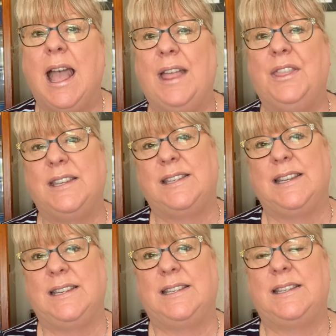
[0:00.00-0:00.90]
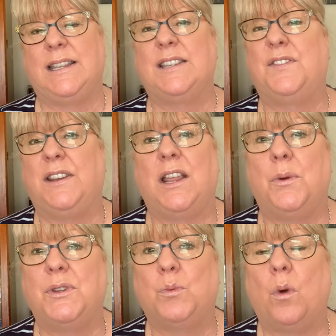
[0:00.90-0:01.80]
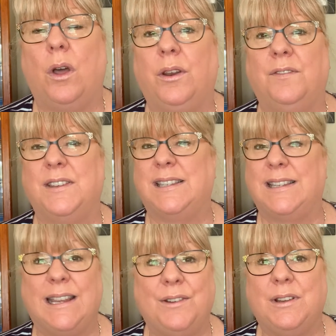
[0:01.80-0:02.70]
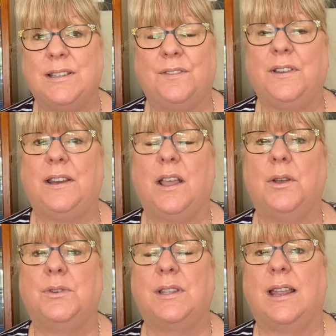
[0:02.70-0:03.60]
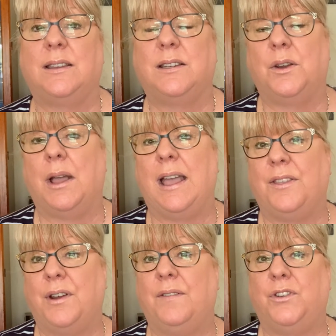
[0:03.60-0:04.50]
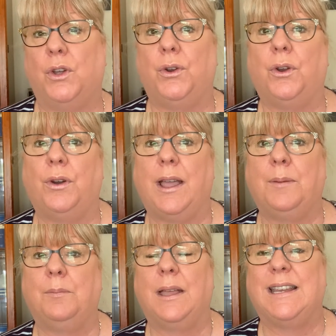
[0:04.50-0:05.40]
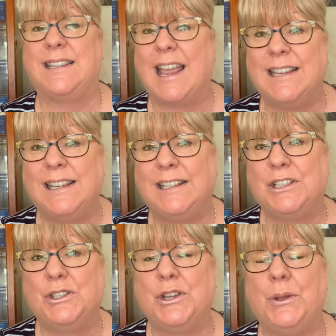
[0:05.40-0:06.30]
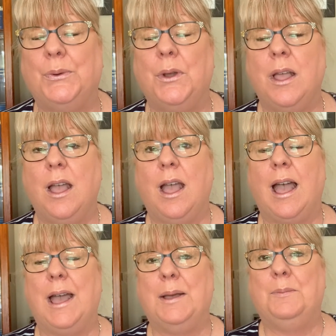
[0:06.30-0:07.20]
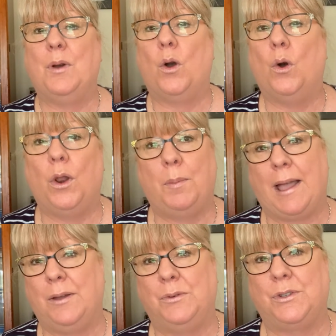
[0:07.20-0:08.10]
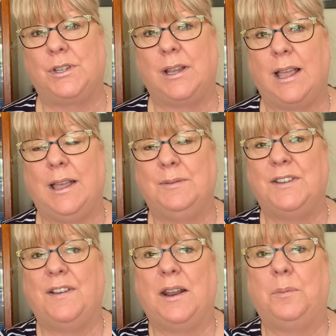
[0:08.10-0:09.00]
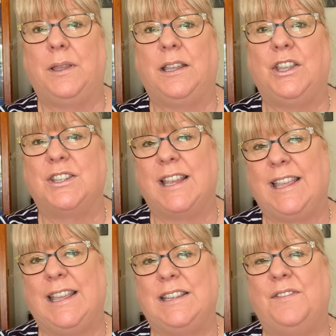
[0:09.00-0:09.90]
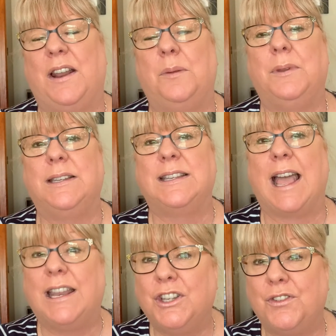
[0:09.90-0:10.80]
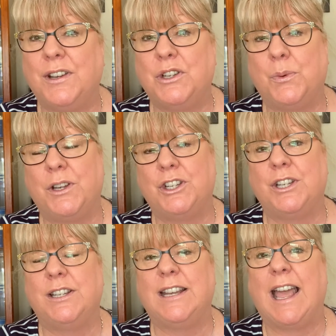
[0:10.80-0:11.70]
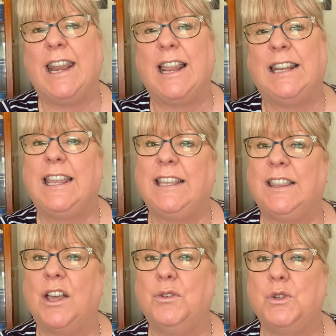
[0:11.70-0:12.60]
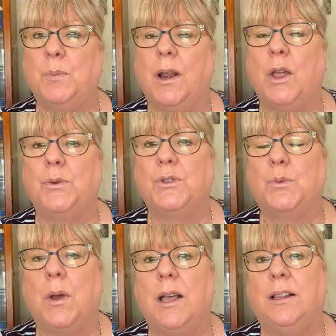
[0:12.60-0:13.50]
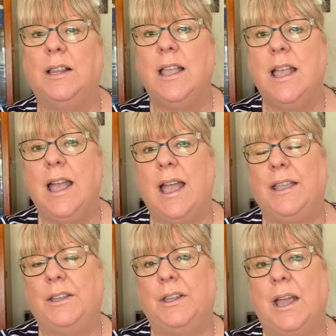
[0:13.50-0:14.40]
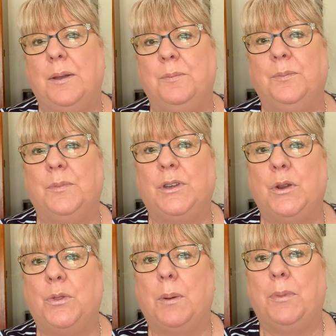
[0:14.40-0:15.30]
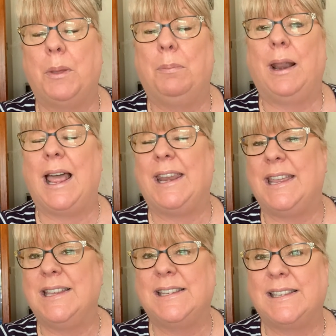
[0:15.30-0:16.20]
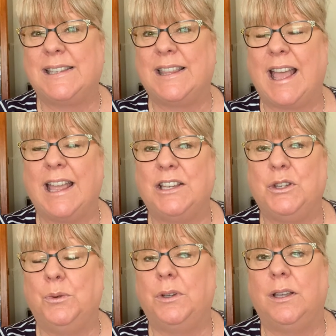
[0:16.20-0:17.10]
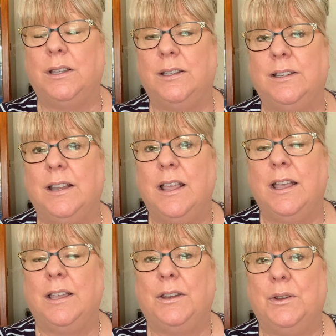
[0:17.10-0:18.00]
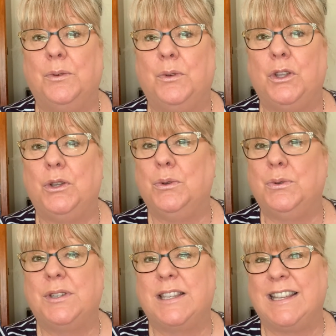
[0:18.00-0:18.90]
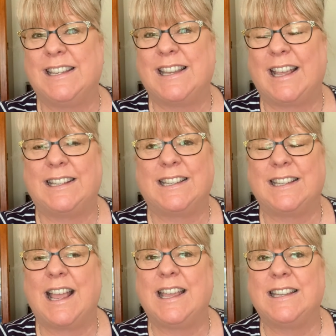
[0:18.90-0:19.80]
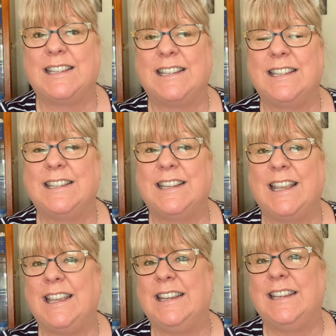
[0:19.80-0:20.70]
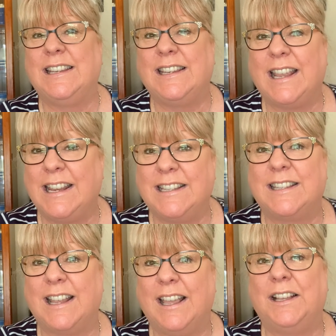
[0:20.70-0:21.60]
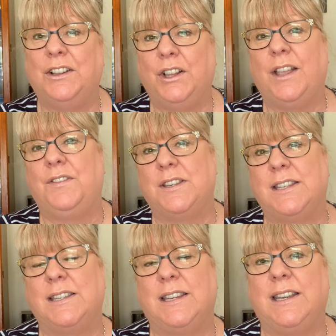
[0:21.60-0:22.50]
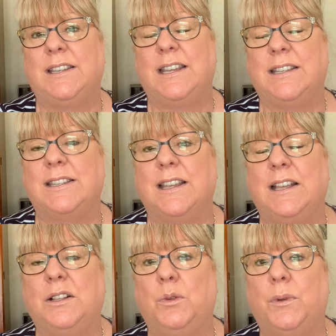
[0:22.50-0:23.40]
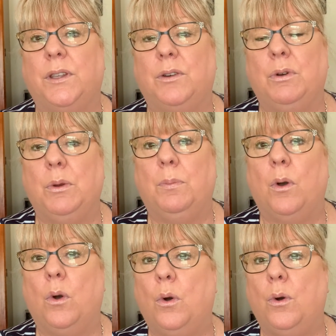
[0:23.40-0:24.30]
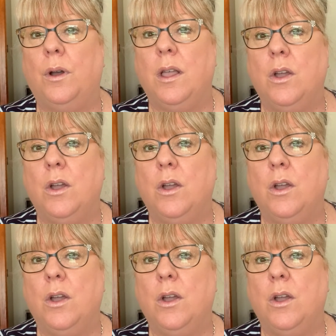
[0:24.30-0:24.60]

And this is this video is one of a series of videos that you know either I've done or I'm intending to do, um, all about um, developing your psychic development and your intuition. And I'll link those below as well. I, um, you know, the, the plan is that you can, you know, use these exercises in in circle if you're sitting in, in circle with a group or